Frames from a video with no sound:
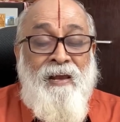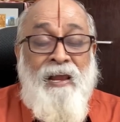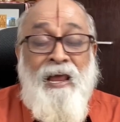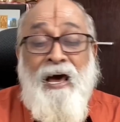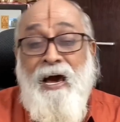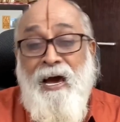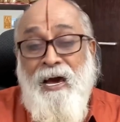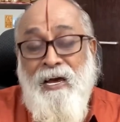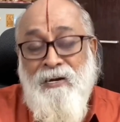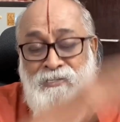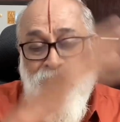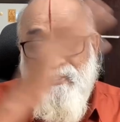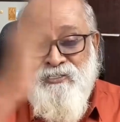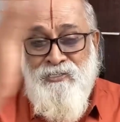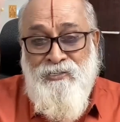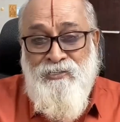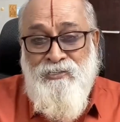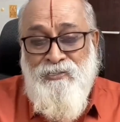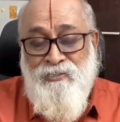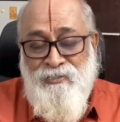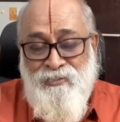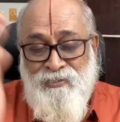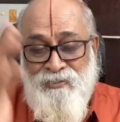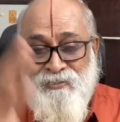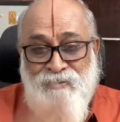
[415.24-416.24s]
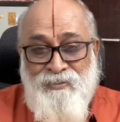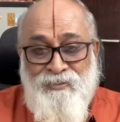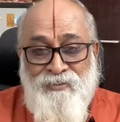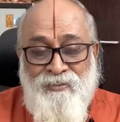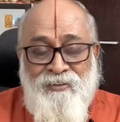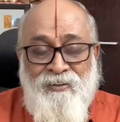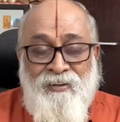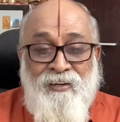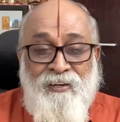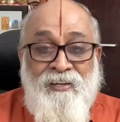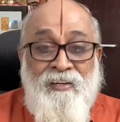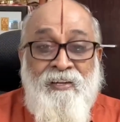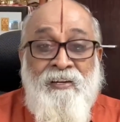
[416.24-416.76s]
large
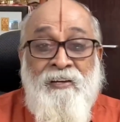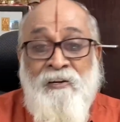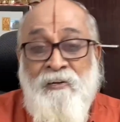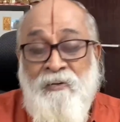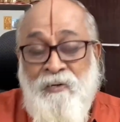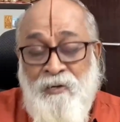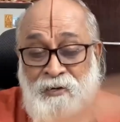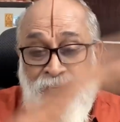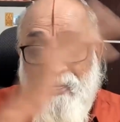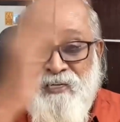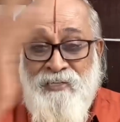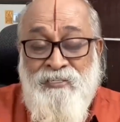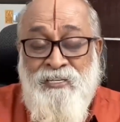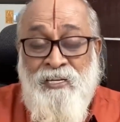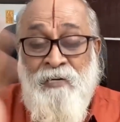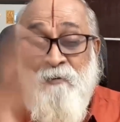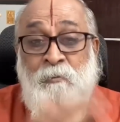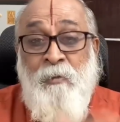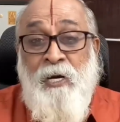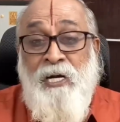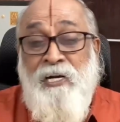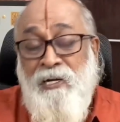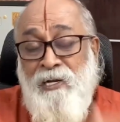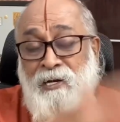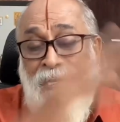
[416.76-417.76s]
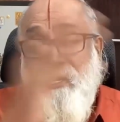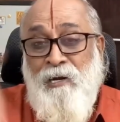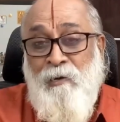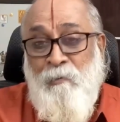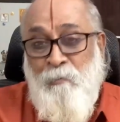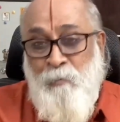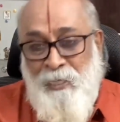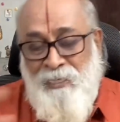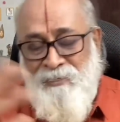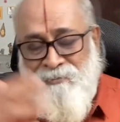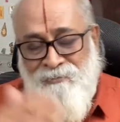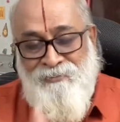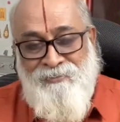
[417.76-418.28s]
increase in
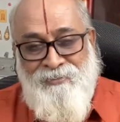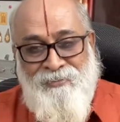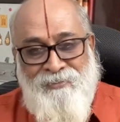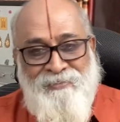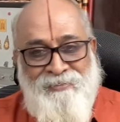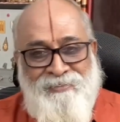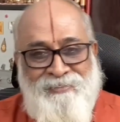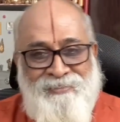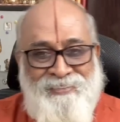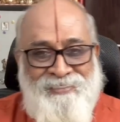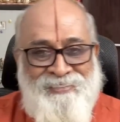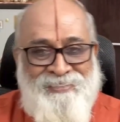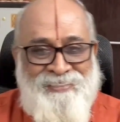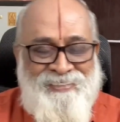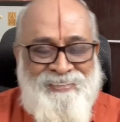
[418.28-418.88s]
material wealth.